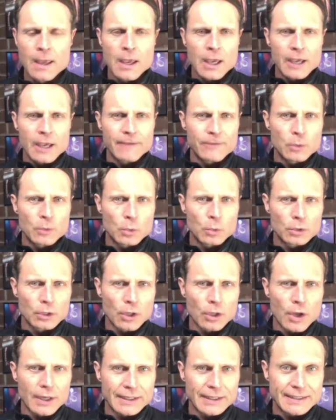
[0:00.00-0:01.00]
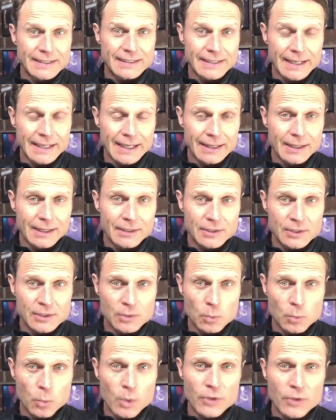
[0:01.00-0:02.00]
If you would like singing
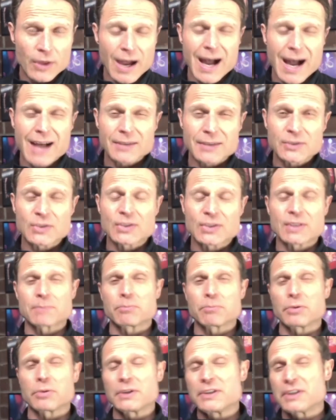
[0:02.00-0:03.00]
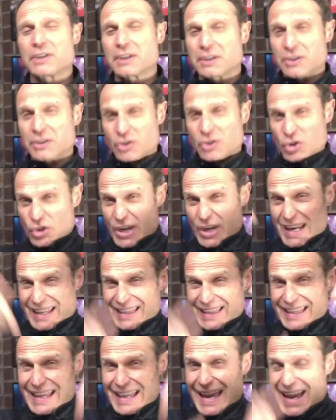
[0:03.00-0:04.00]
lessons with us, please check
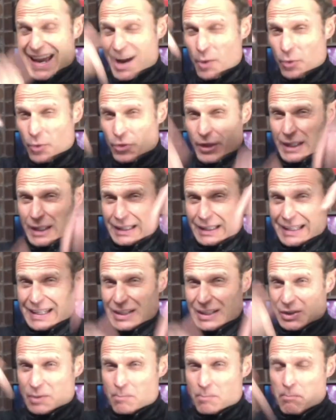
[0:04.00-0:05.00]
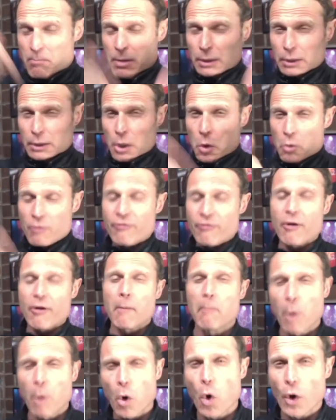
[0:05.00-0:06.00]
out the links below for
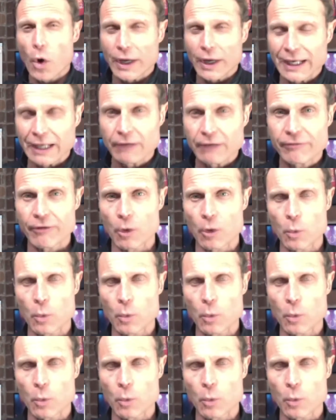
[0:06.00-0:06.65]
more info.